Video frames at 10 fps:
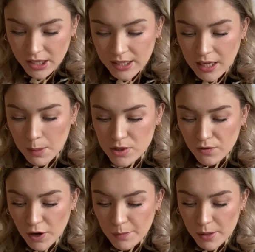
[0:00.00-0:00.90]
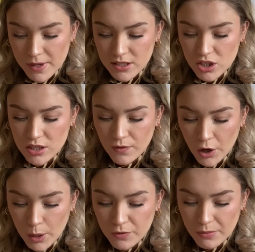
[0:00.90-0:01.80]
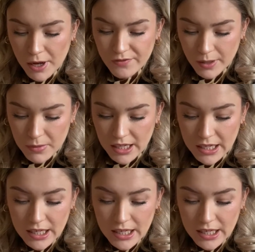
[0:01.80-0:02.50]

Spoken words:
Kept afloat by messages of hope from her family,